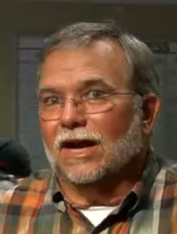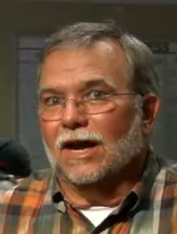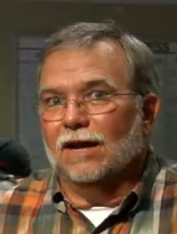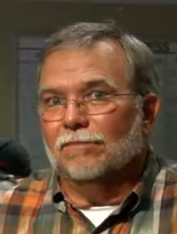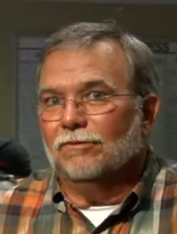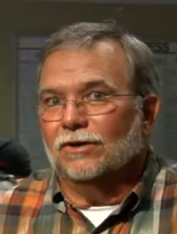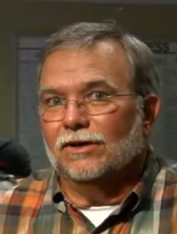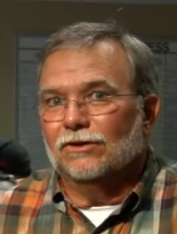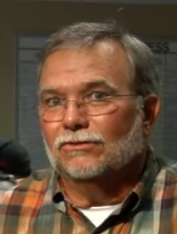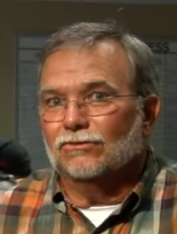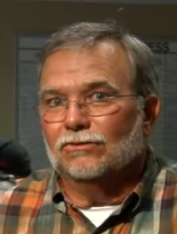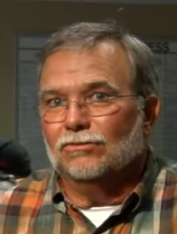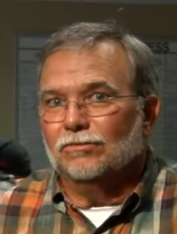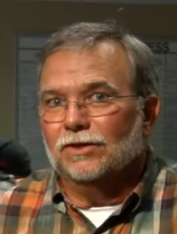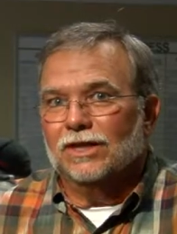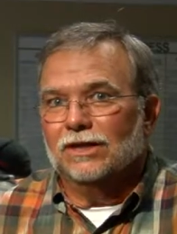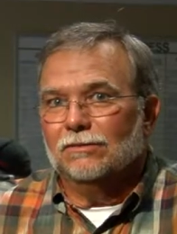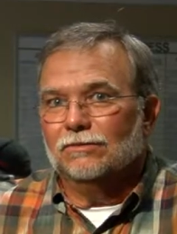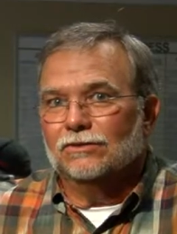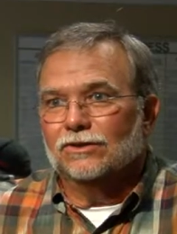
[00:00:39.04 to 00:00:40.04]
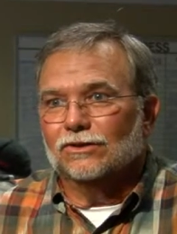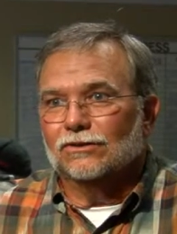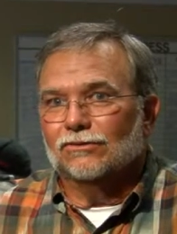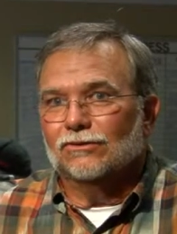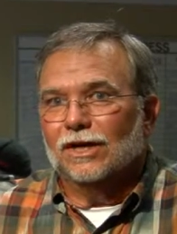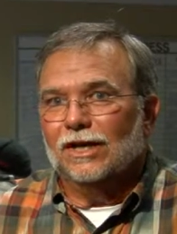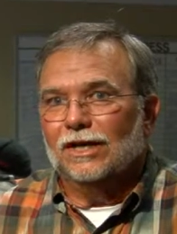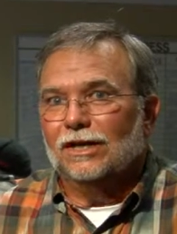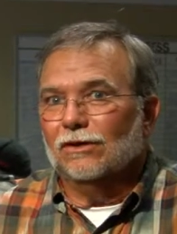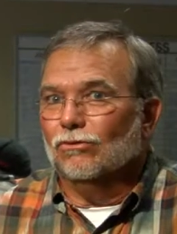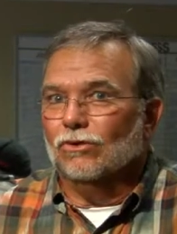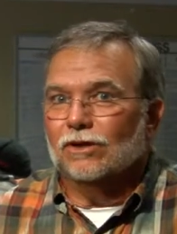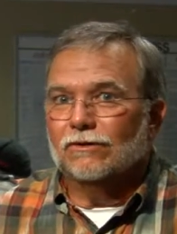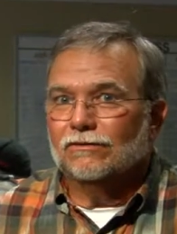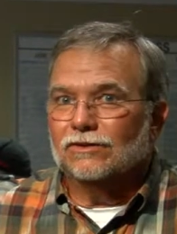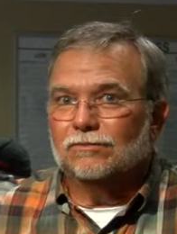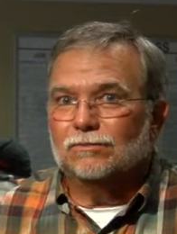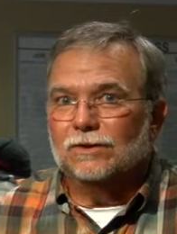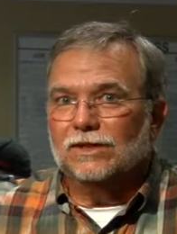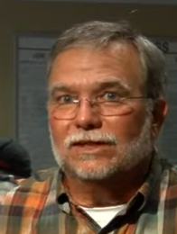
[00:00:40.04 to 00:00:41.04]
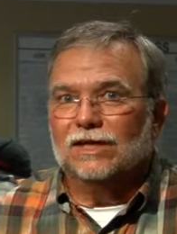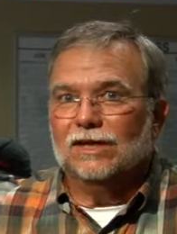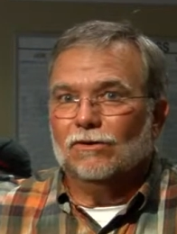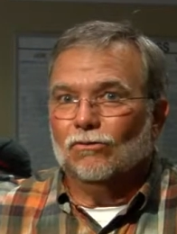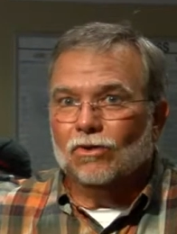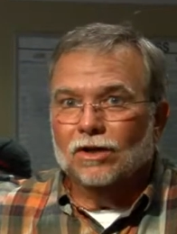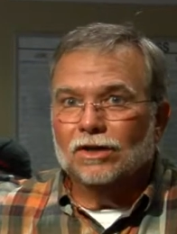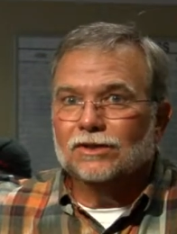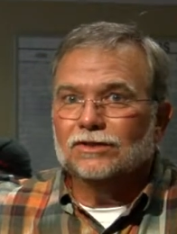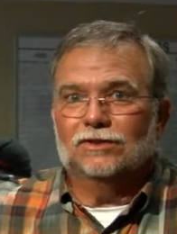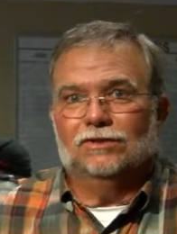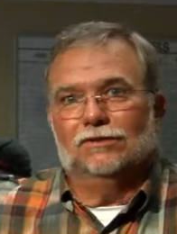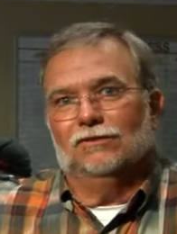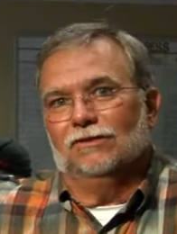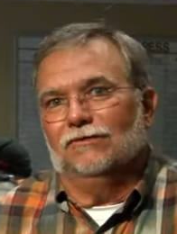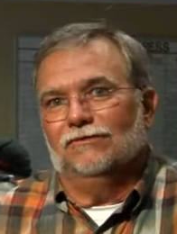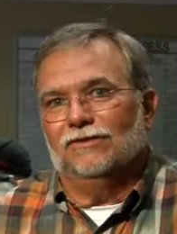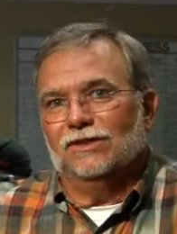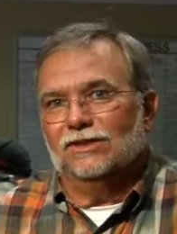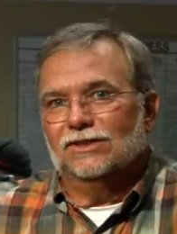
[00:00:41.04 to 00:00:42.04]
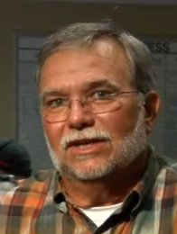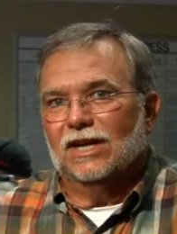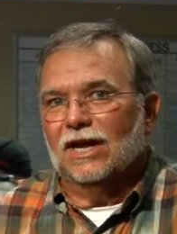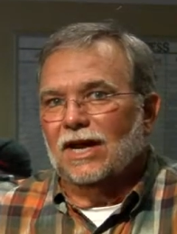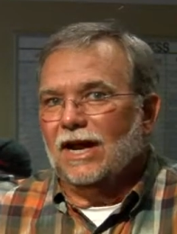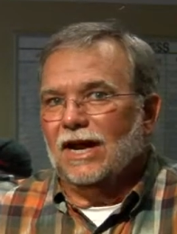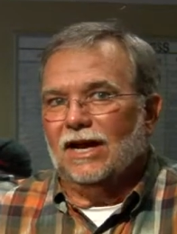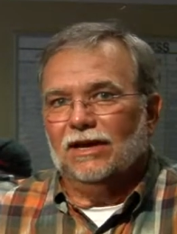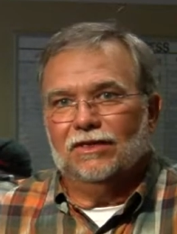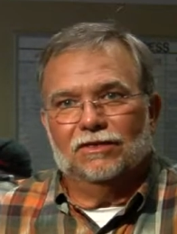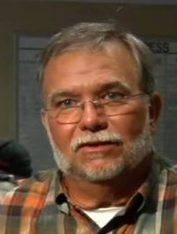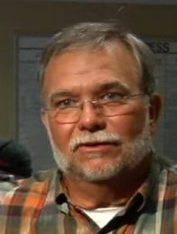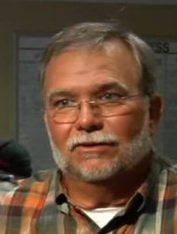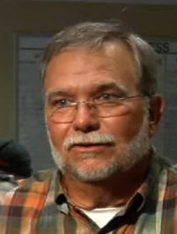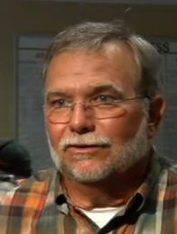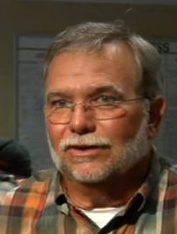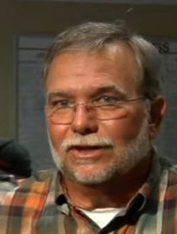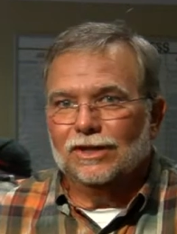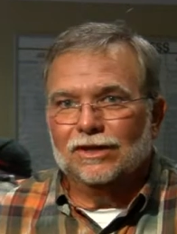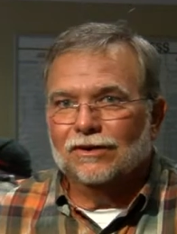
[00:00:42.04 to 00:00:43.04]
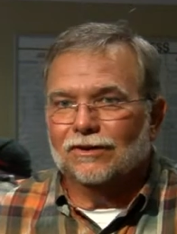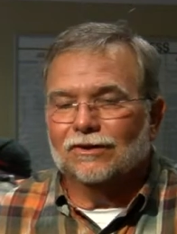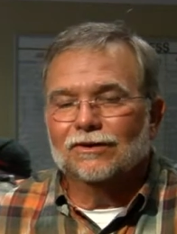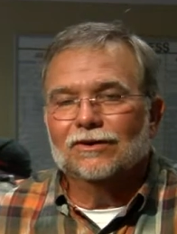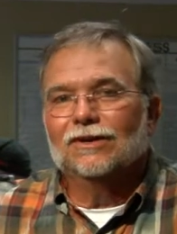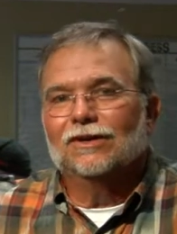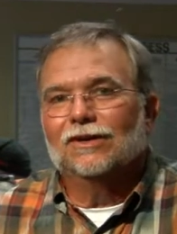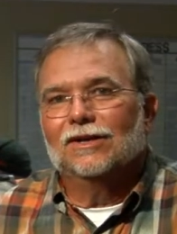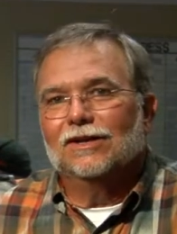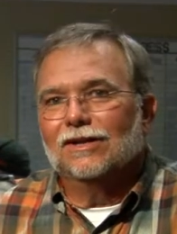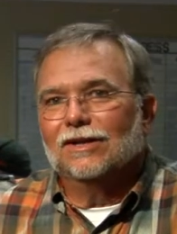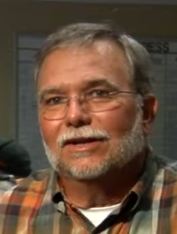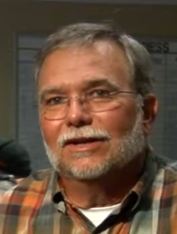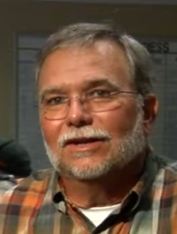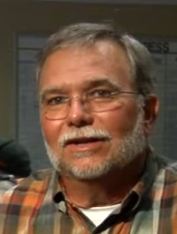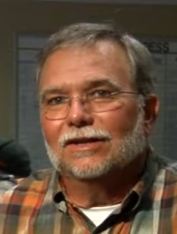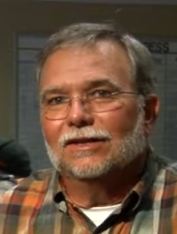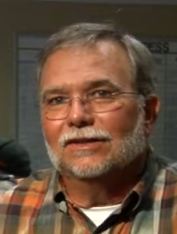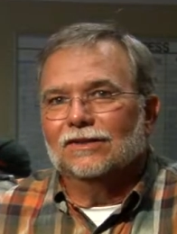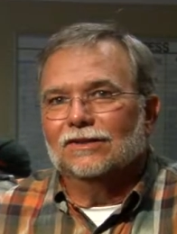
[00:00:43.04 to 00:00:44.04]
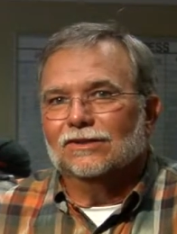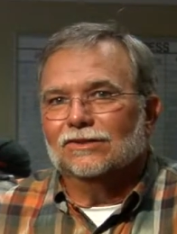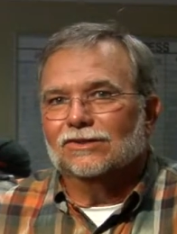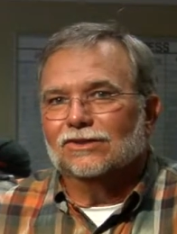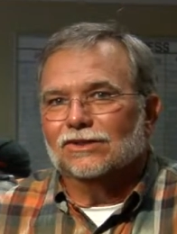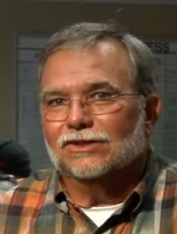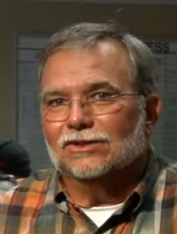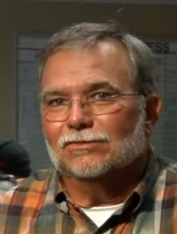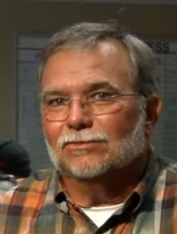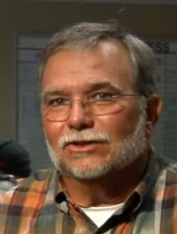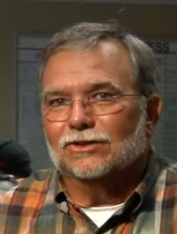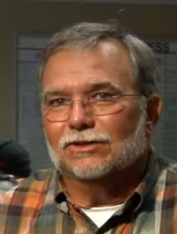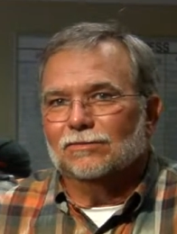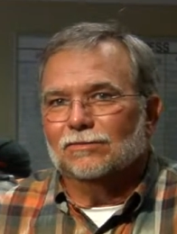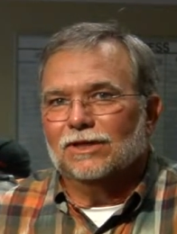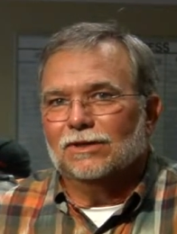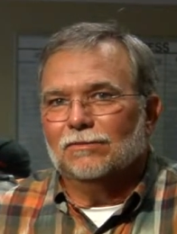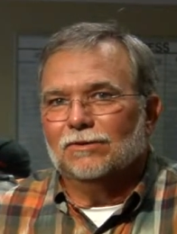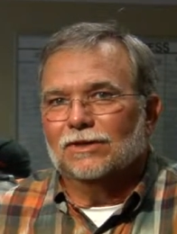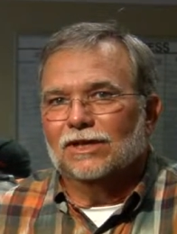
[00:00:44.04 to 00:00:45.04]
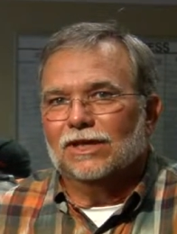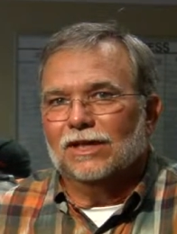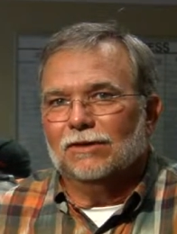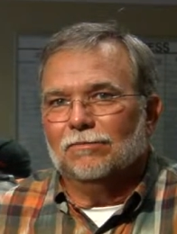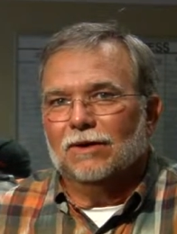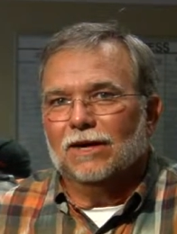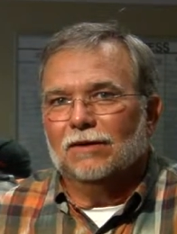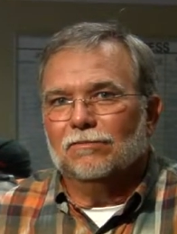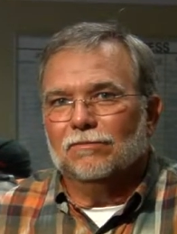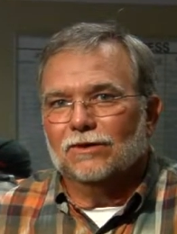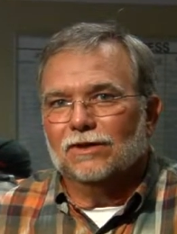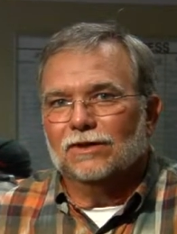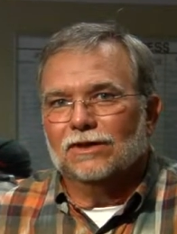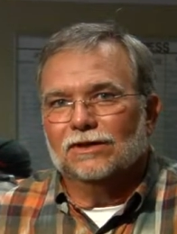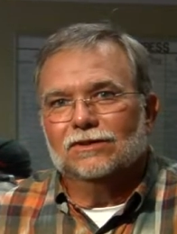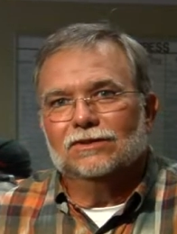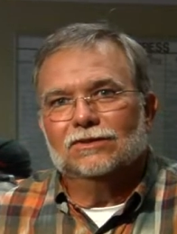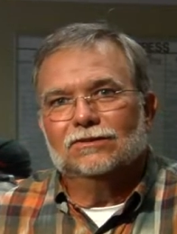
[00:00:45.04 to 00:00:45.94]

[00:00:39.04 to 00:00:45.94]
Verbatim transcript: operators will be able to grade at whatever speed they want to. If it's high third gear, the system's going to be able to keep up with it.